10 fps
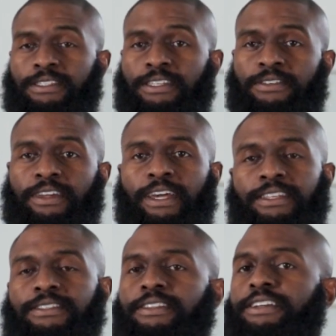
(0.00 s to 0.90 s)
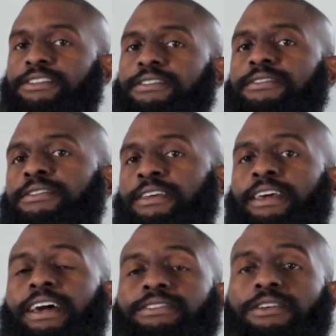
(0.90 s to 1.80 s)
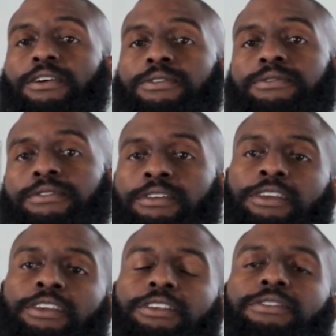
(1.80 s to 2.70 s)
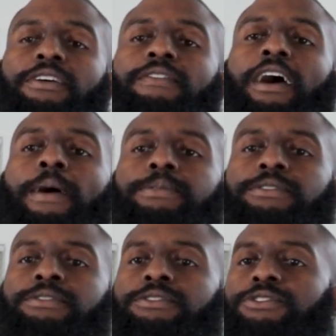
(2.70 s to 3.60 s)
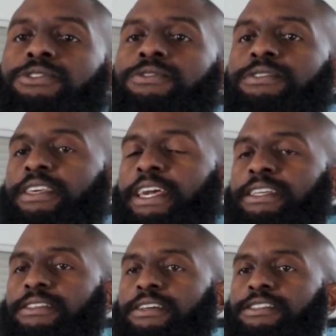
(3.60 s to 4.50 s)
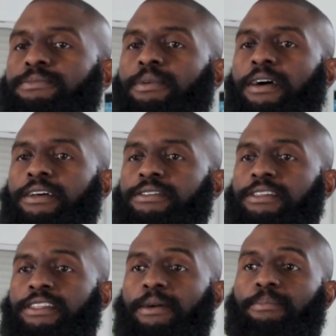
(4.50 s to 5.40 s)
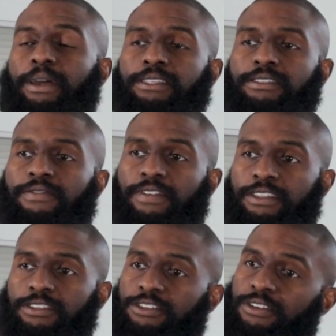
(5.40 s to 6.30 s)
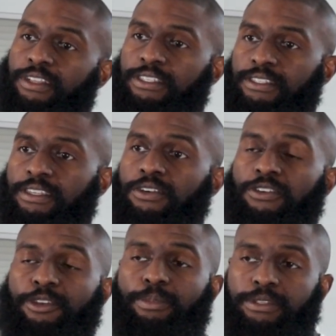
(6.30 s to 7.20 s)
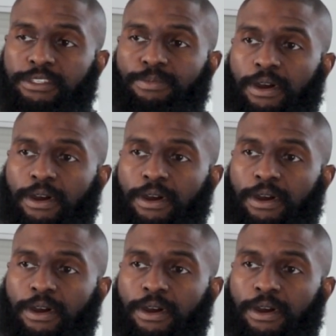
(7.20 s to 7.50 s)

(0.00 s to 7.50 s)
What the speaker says: Considering cancellations, as a host, you have options to choose the cancellation policy that best fits your listing or your business